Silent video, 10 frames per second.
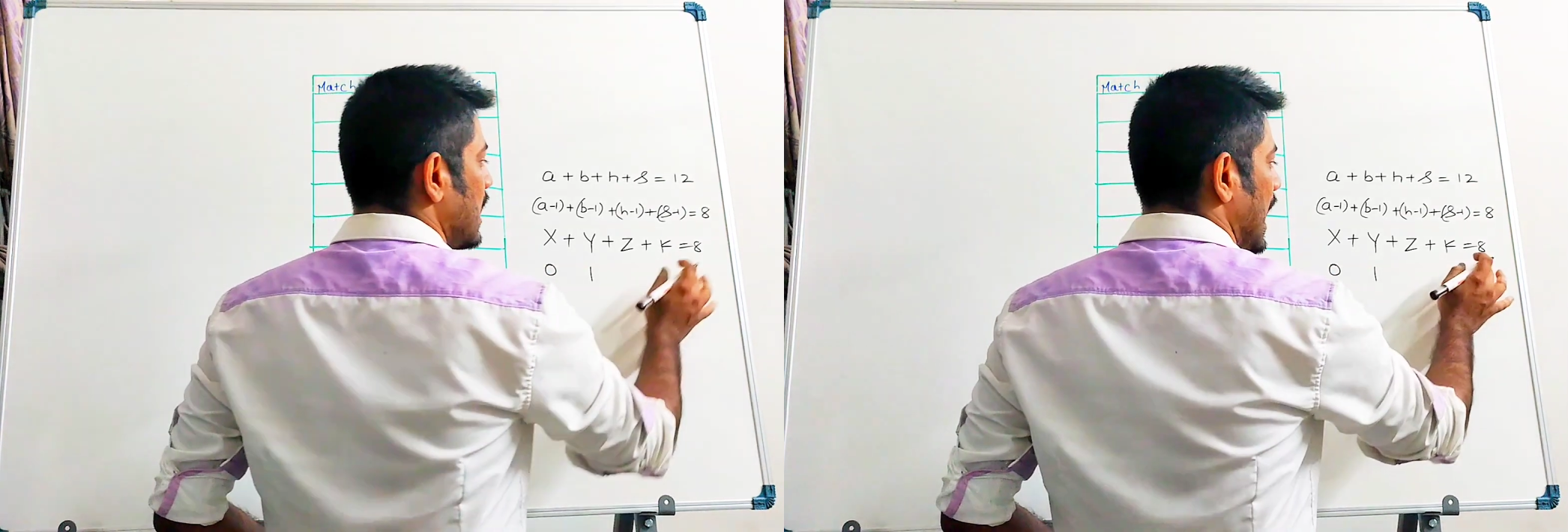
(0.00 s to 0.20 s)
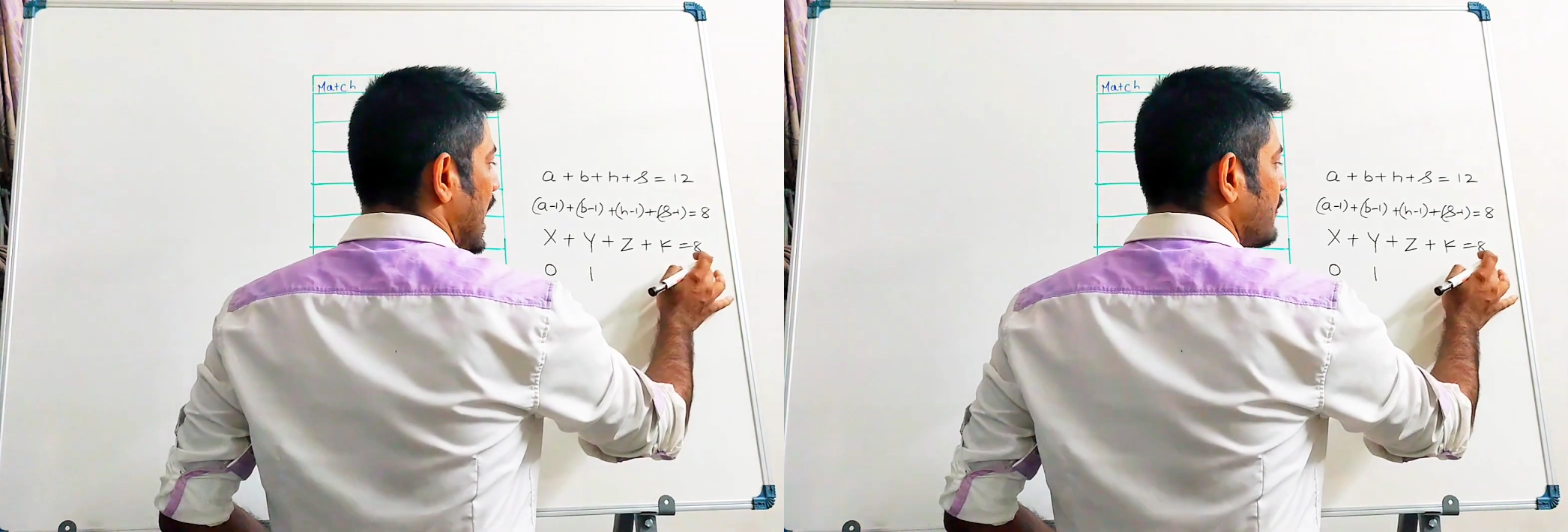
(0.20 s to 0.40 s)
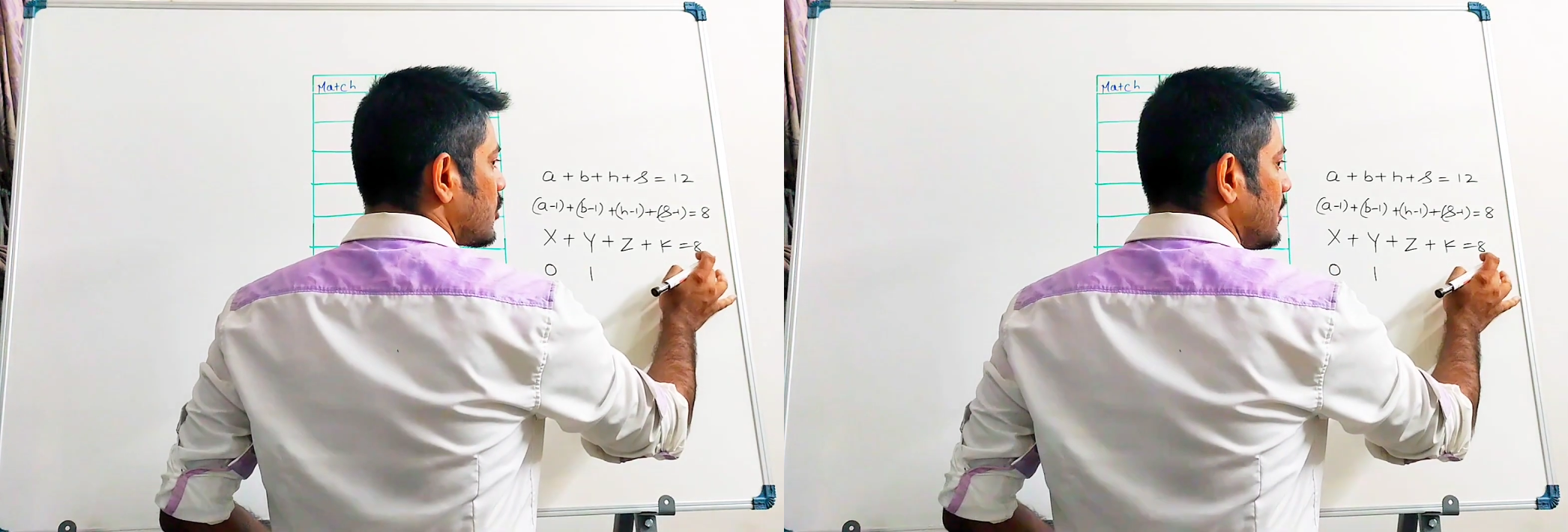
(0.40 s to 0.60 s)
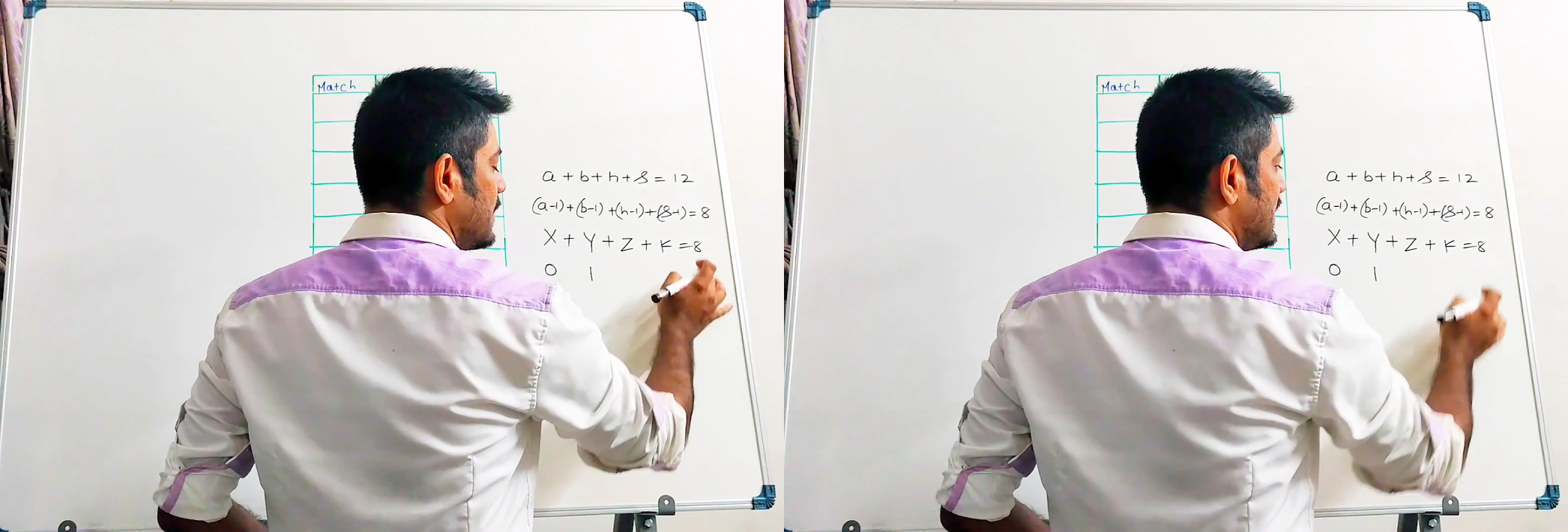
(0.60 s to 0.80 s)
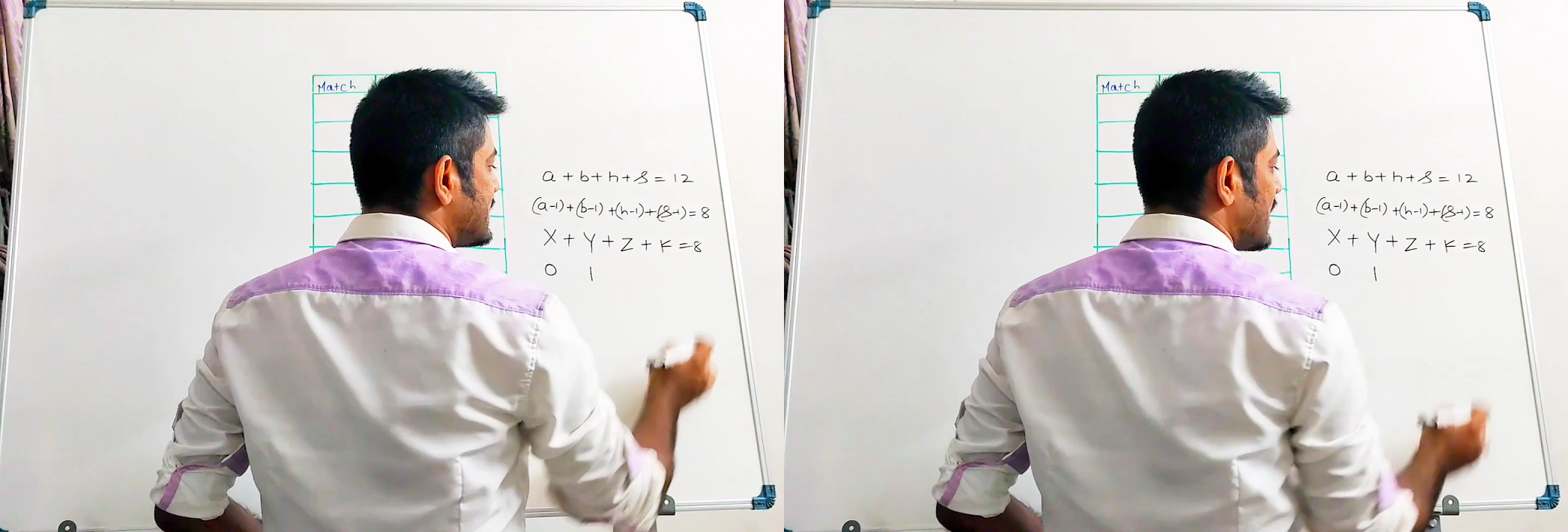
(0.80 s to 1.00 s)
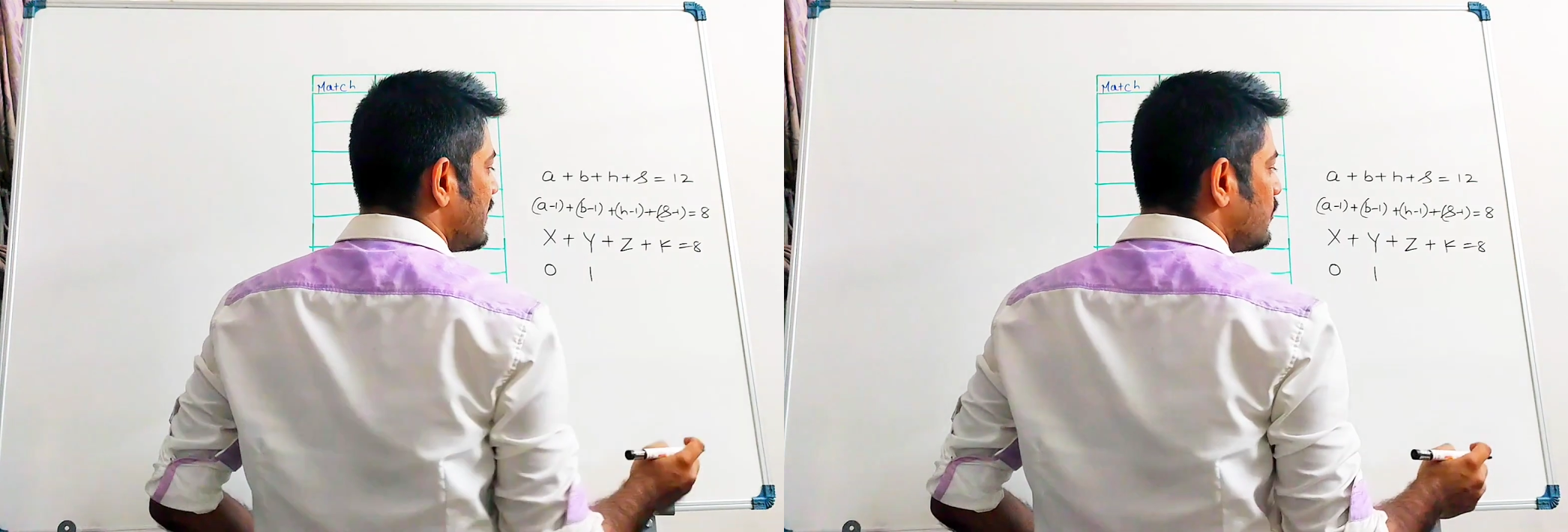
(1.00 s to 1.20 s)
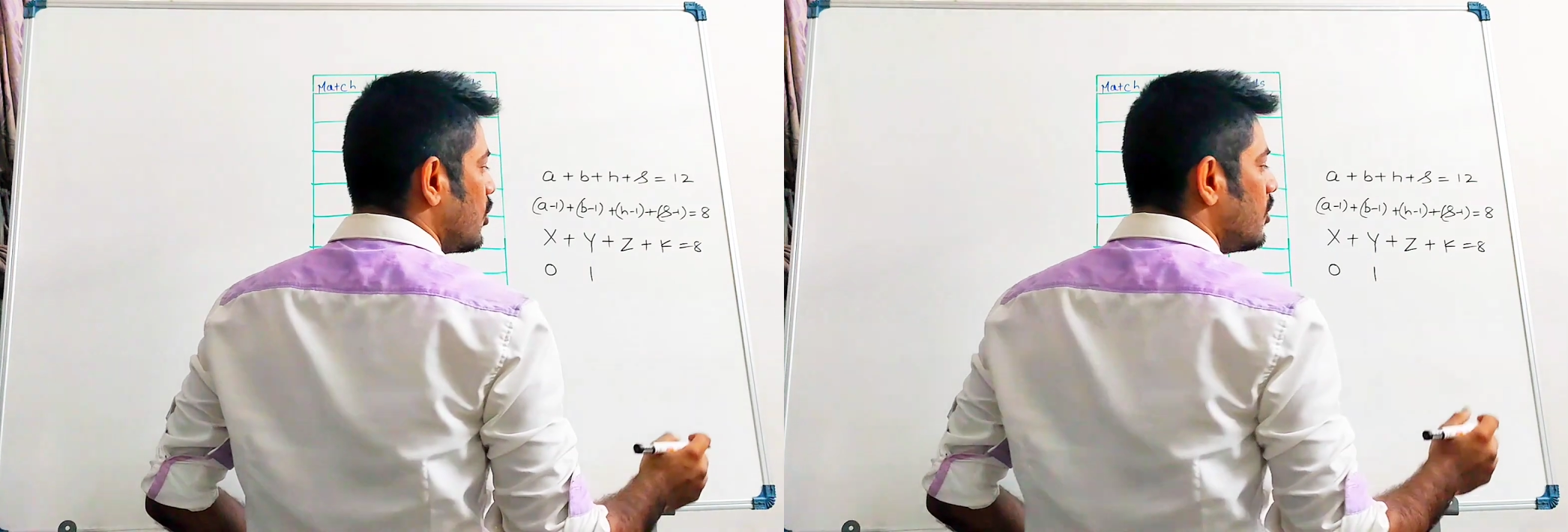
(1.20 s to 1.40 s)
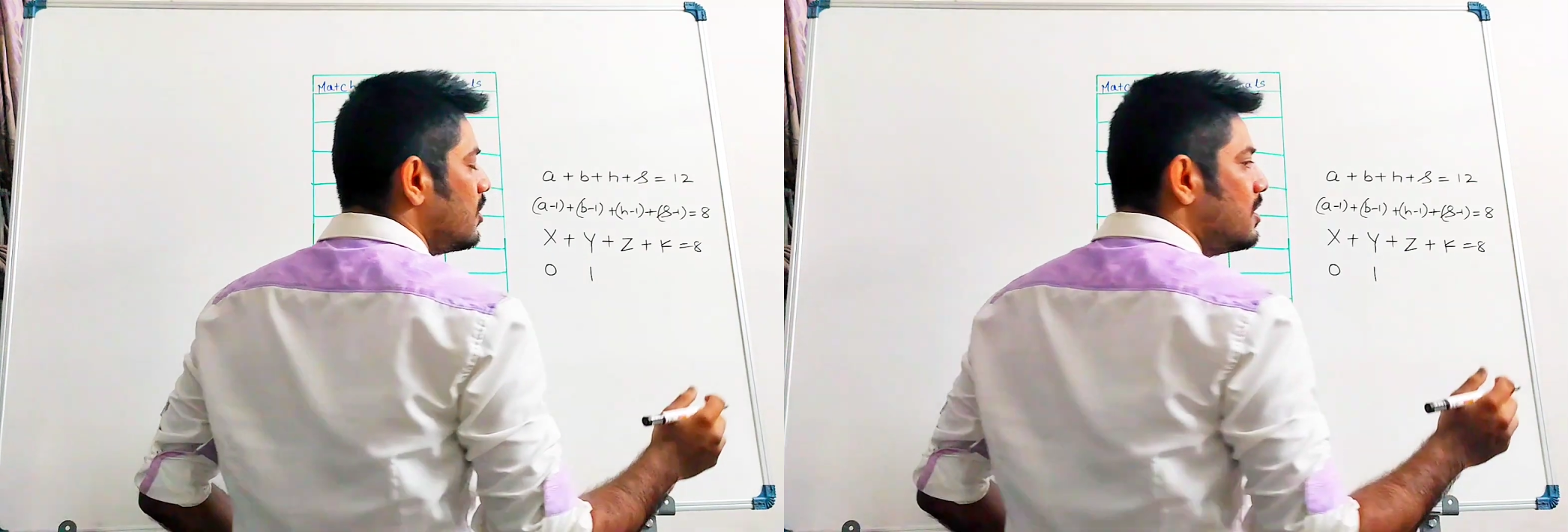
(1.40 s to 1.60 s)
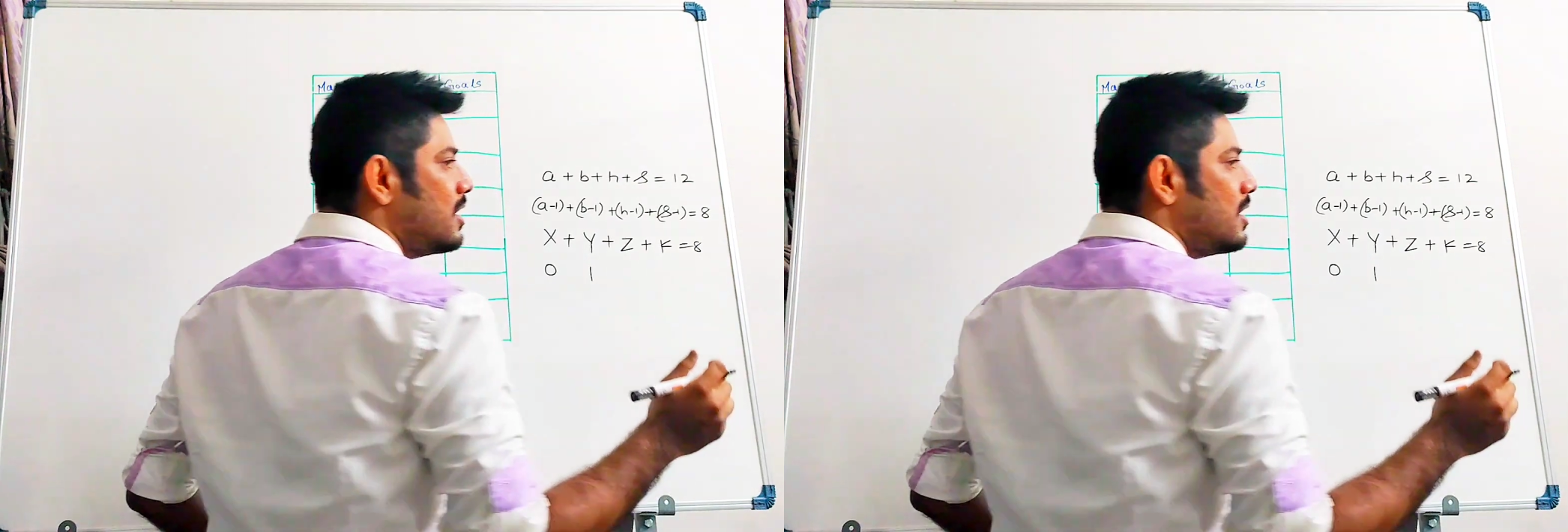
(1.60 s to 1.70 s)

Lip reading: I have to complete 7 more.